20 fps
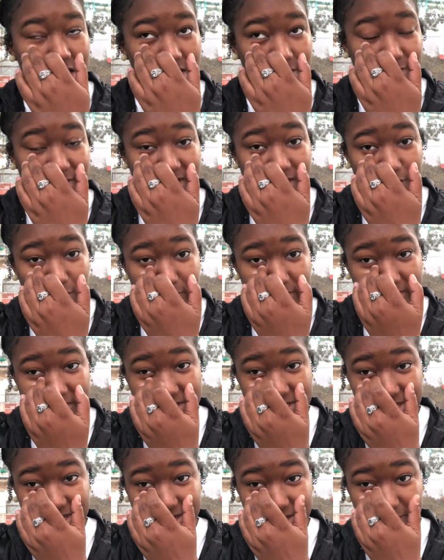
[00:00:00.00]
I'm at the bus
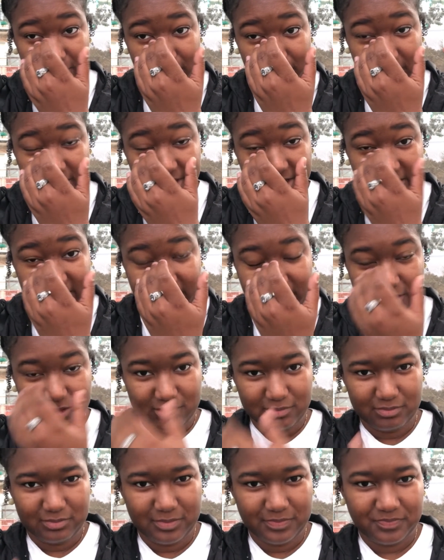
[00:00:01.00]
stop.
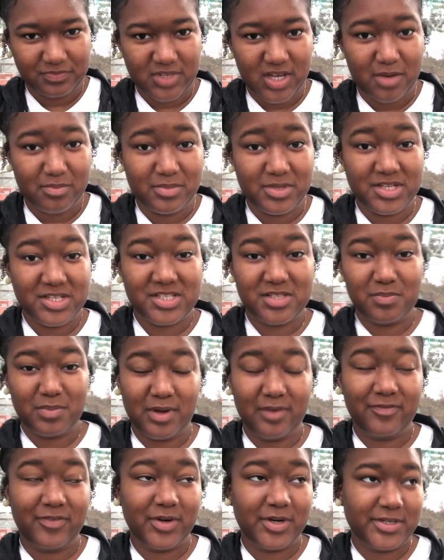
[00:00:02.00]
I missed
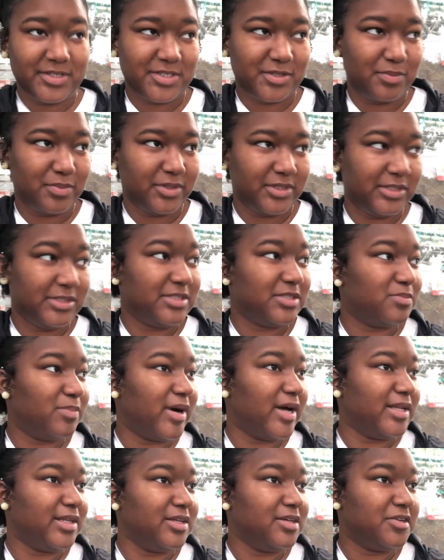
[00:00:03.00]
my first bus
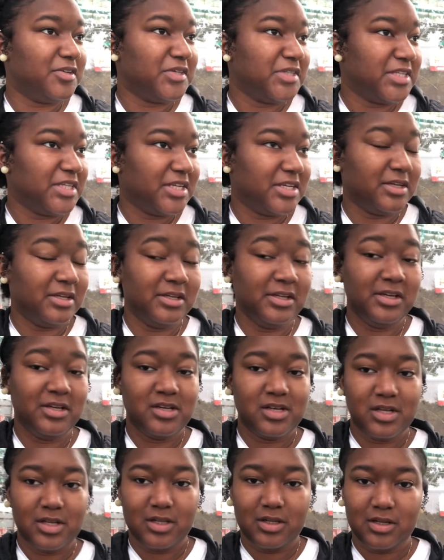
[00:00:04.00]
by literally
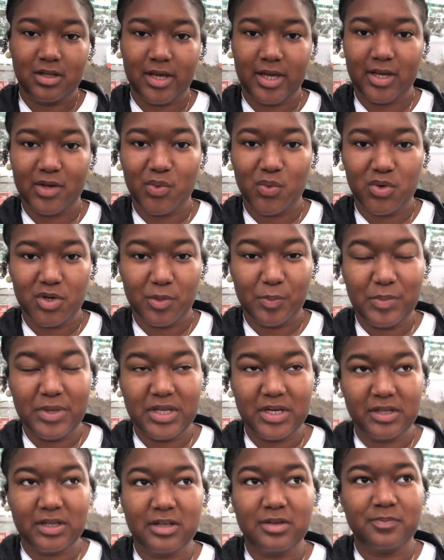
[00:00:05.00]
like 1
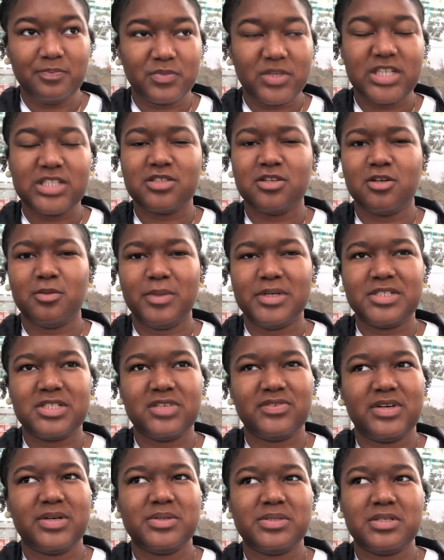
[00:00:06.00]
minute. I told
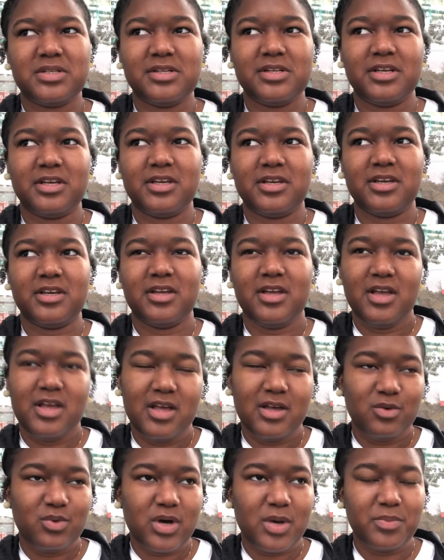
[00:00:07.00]
myself, I was like,
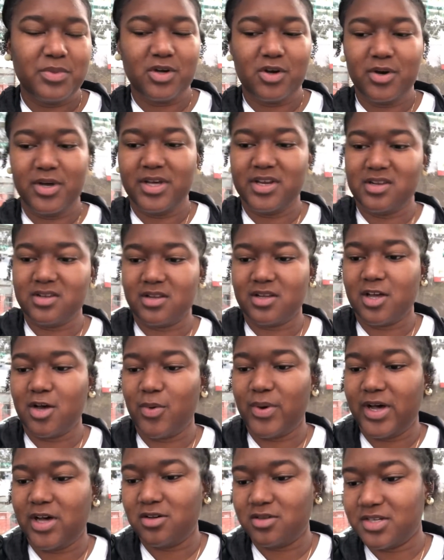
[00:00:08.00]
well, I'm gonna go ahead and
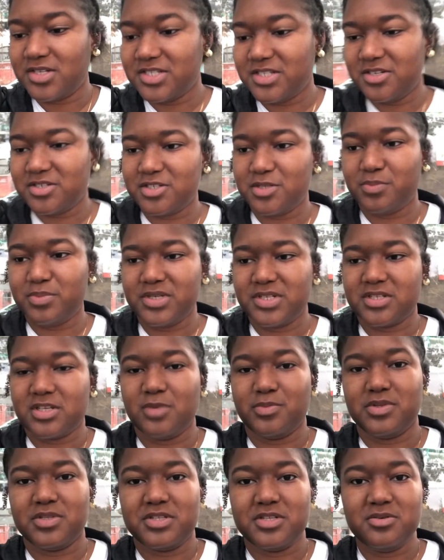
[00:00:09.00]
go out because there's a bus
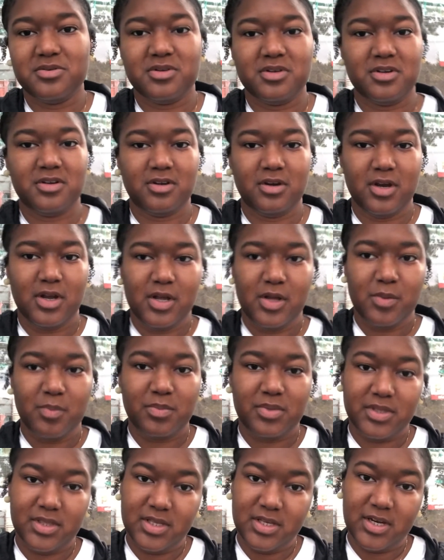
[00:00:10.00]
coming sooner.
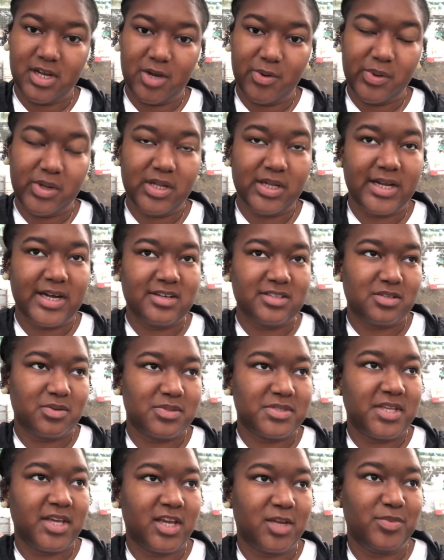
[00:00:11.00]
But then I realized it
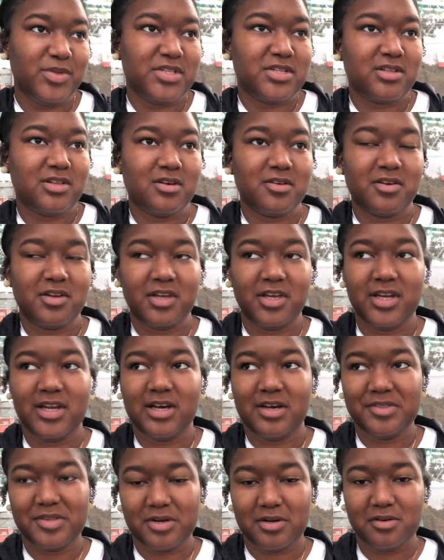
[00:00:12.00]
was taking me so long to get
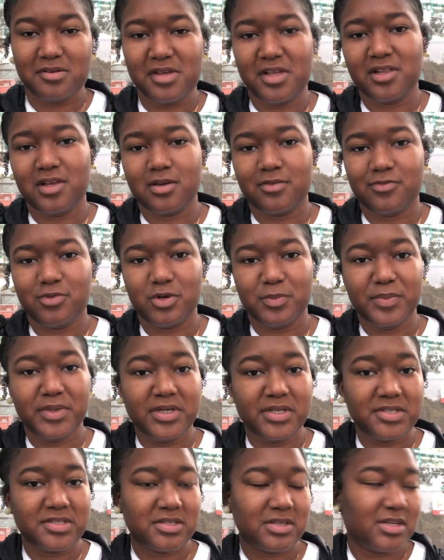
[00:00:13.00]
out that I only had like 4
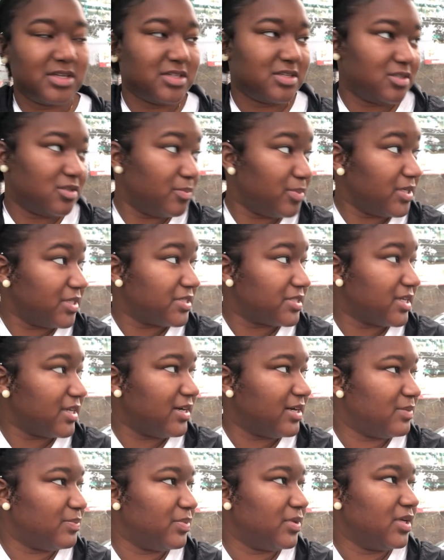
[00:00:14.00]
minutes to get to the bus
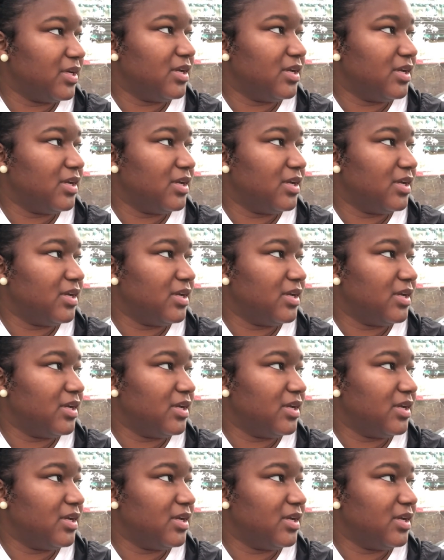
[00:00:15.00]
stop.